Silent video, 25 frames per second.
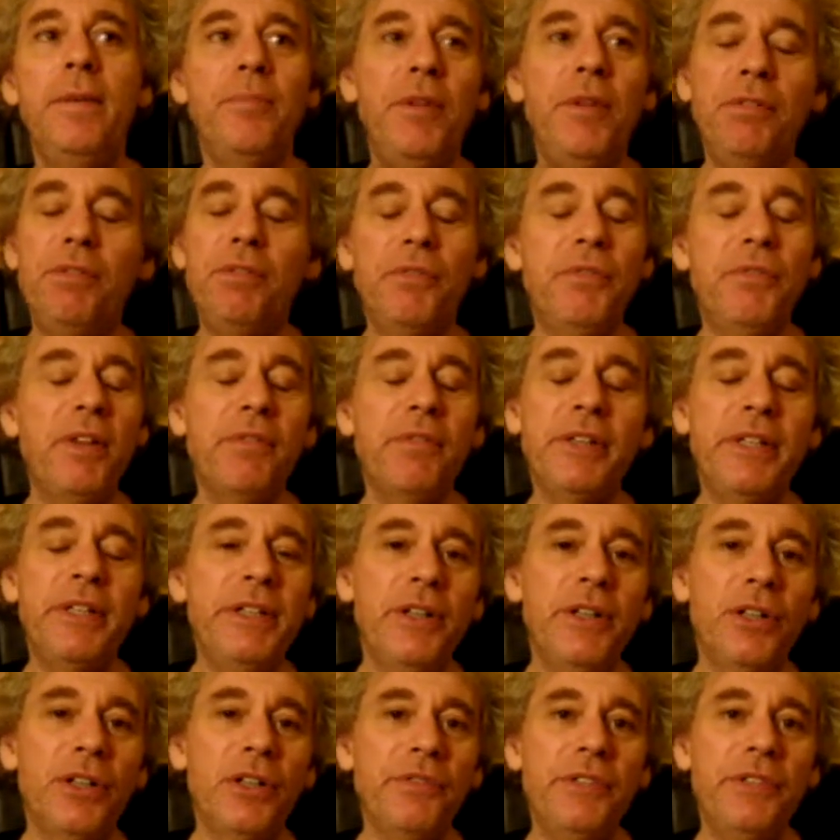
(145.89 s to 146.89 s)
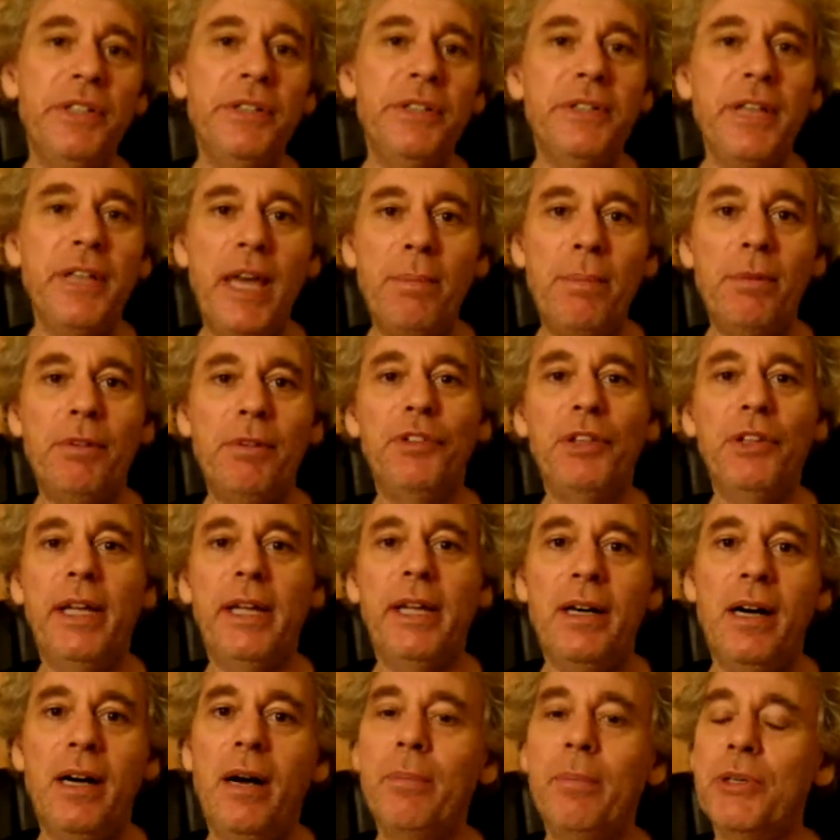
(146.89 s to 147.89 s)
even if you've never heard of Neil Gaiman, if you
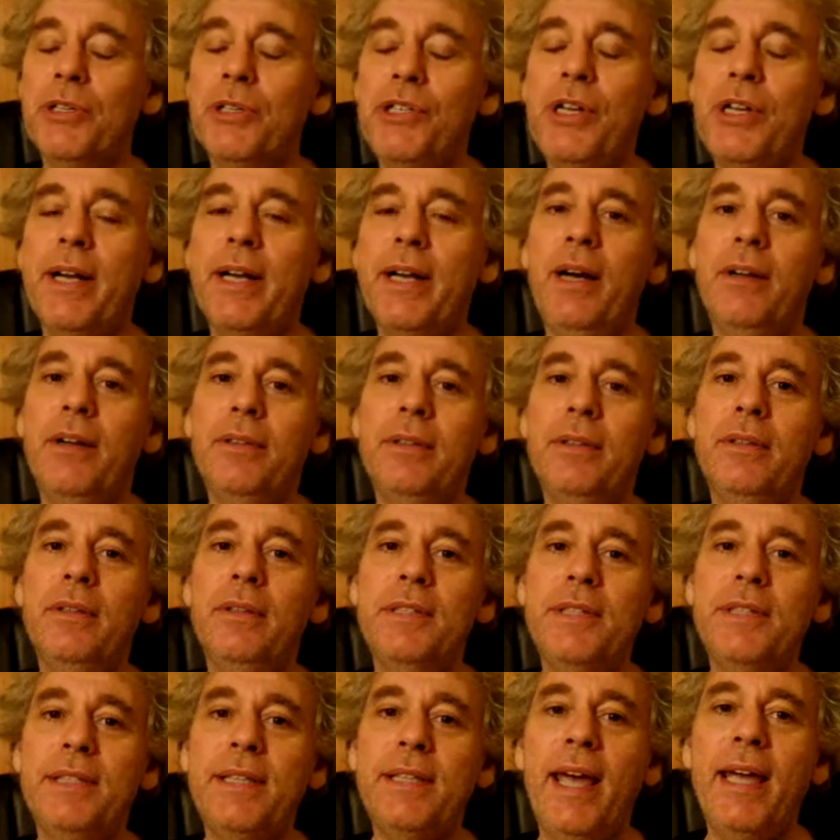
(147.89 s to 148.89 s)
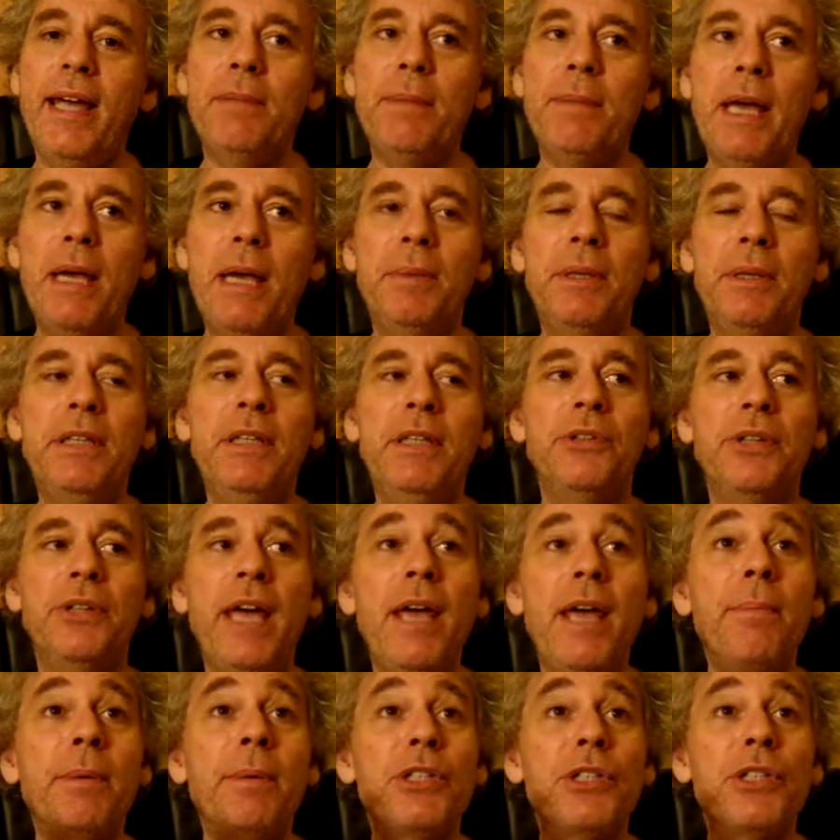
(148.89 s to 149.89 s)
like comics, check out Sandman by Neil
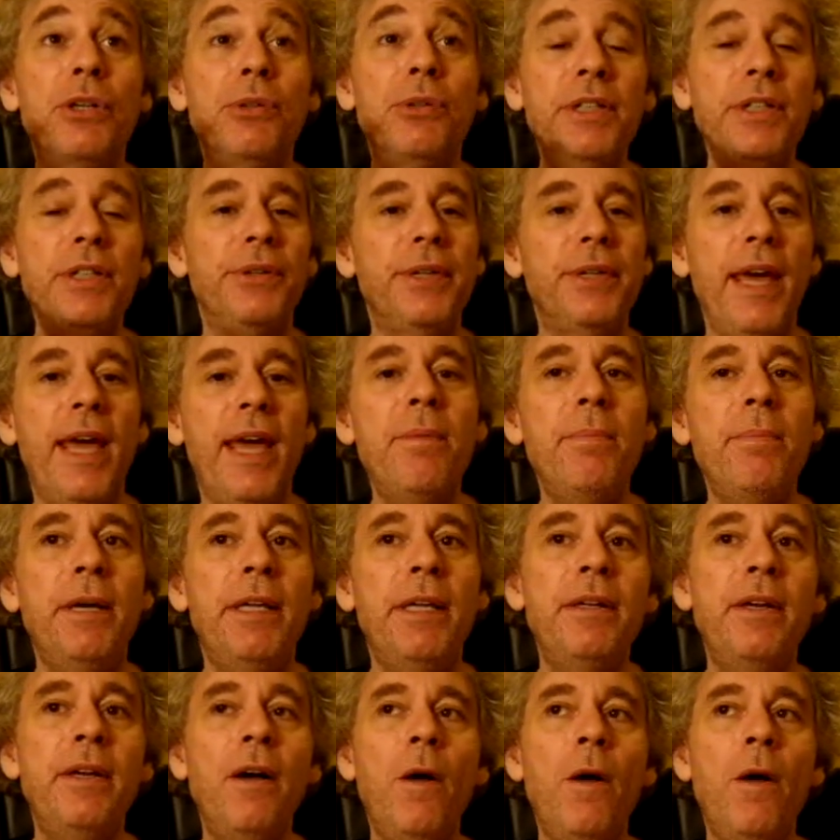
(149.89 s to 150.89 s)
Gaiman. So Neil Gaiman